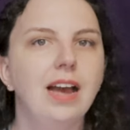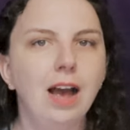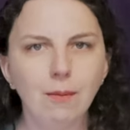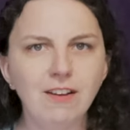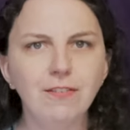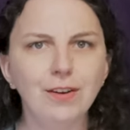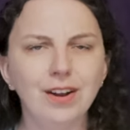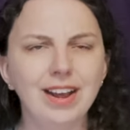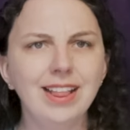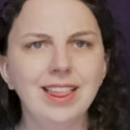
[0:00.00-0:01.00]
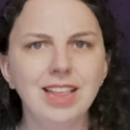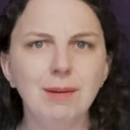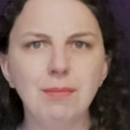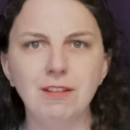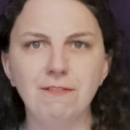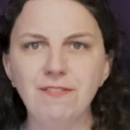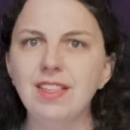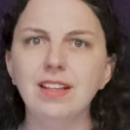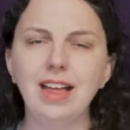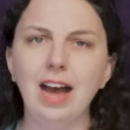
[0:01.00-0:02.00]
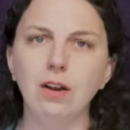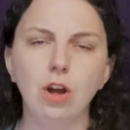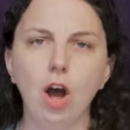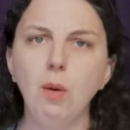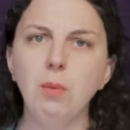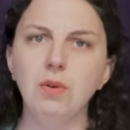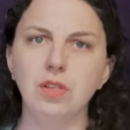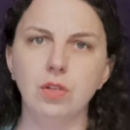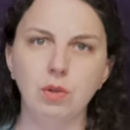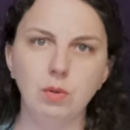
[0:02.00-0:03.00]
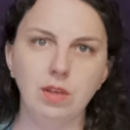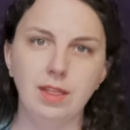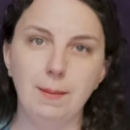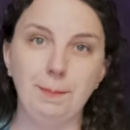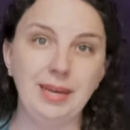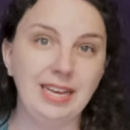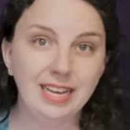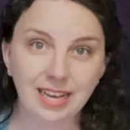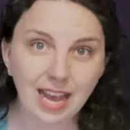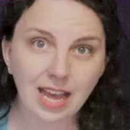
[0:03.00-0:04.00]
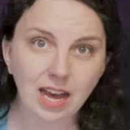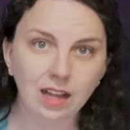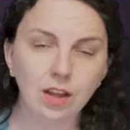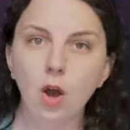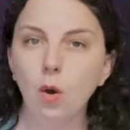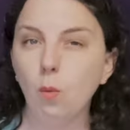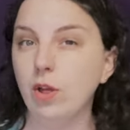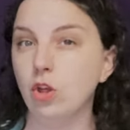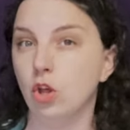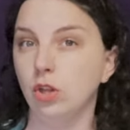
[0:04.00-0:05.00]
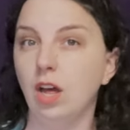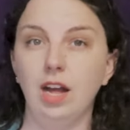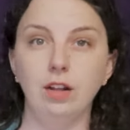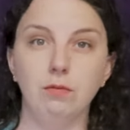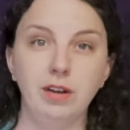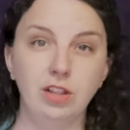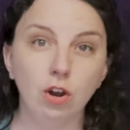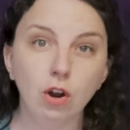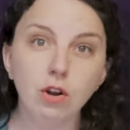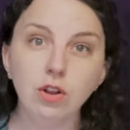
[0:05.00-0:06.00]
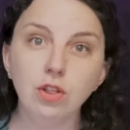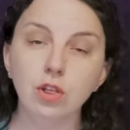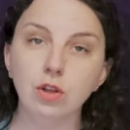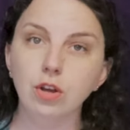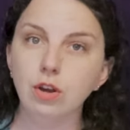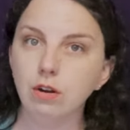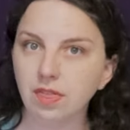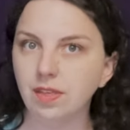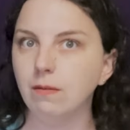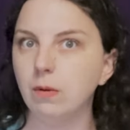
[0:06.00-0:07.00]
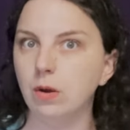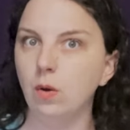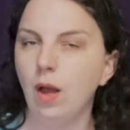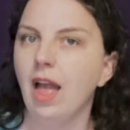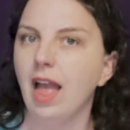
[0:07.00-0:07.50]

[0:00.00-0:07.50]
However, it seems to fizzle out almost as soon as it begins again when Shallan returns to Urithiru